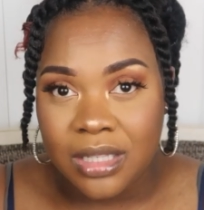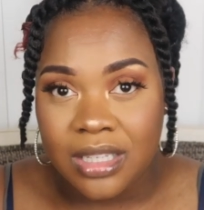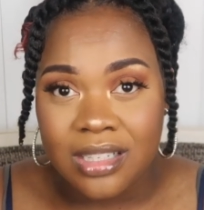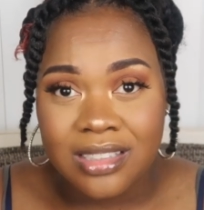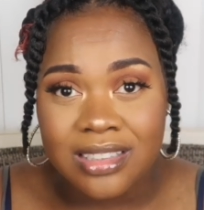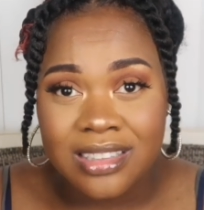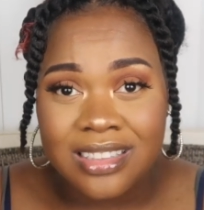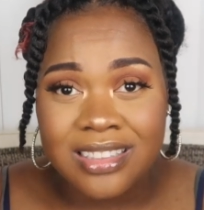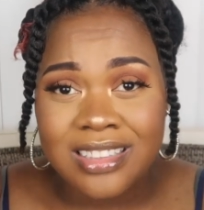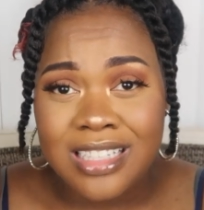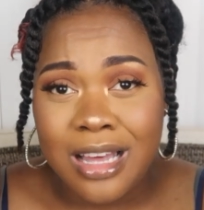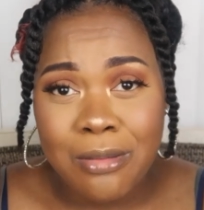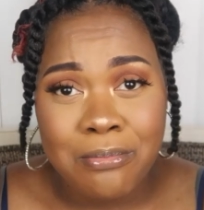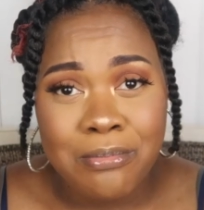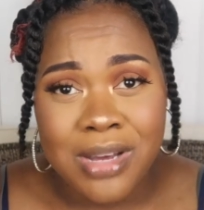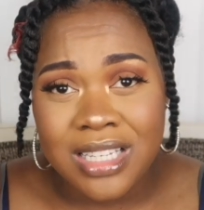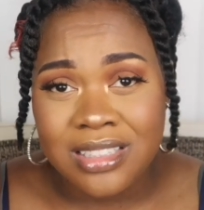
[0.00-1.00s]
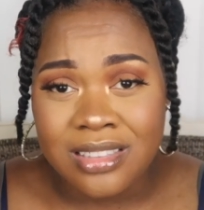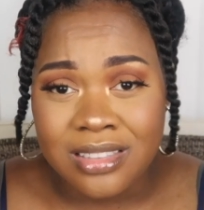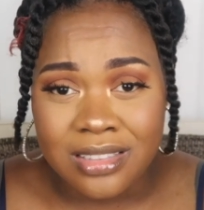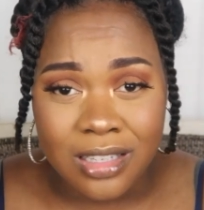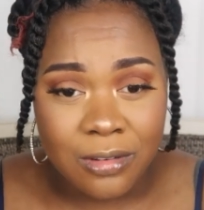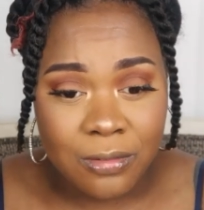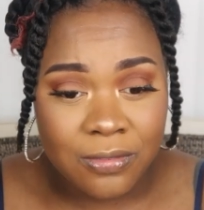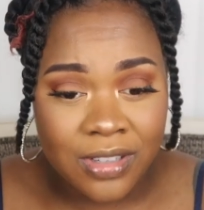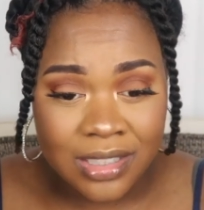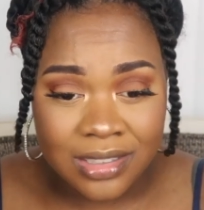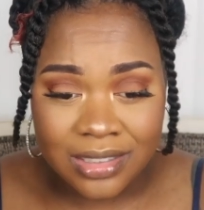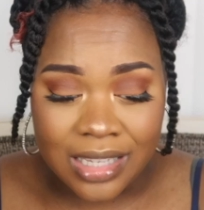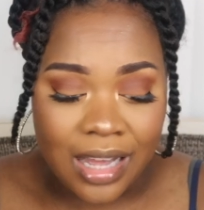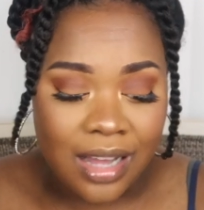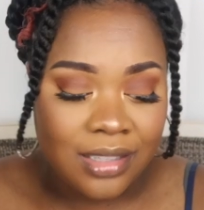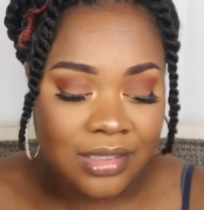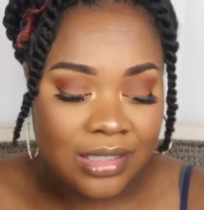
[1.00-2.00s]
because there's not much
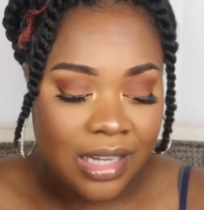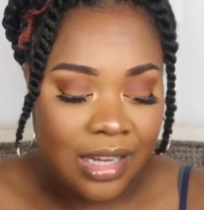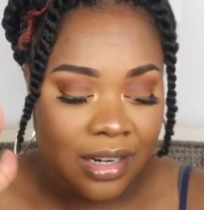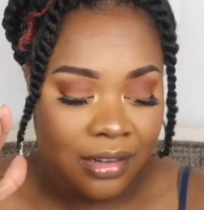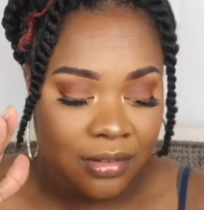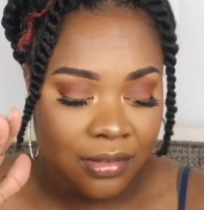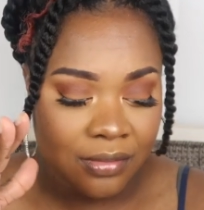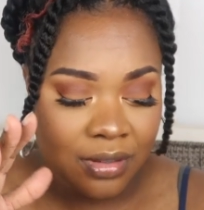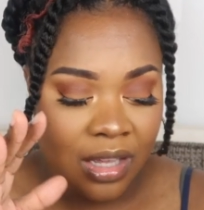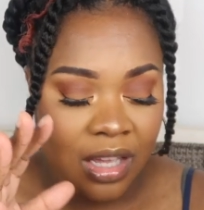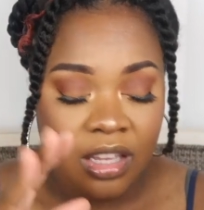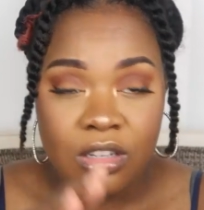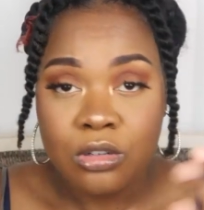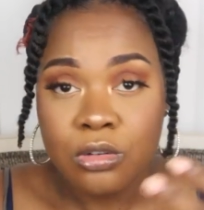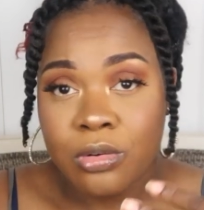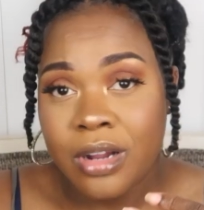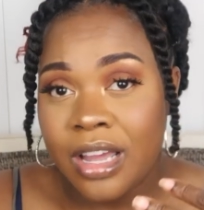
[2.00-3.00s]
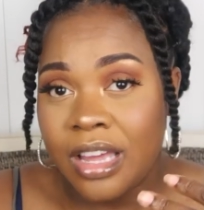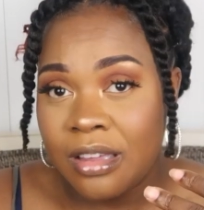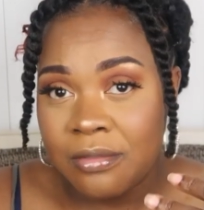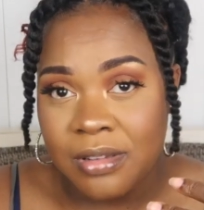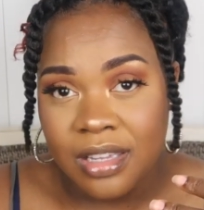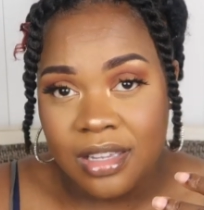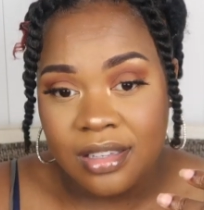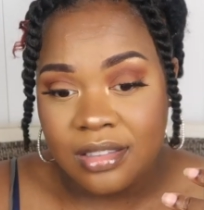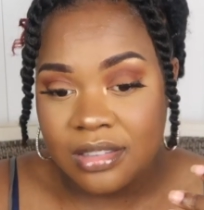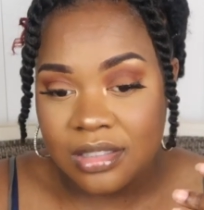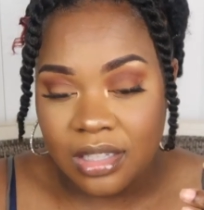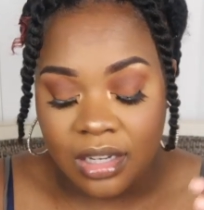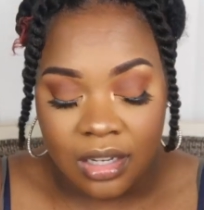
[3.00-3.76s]
difference outside of cravings.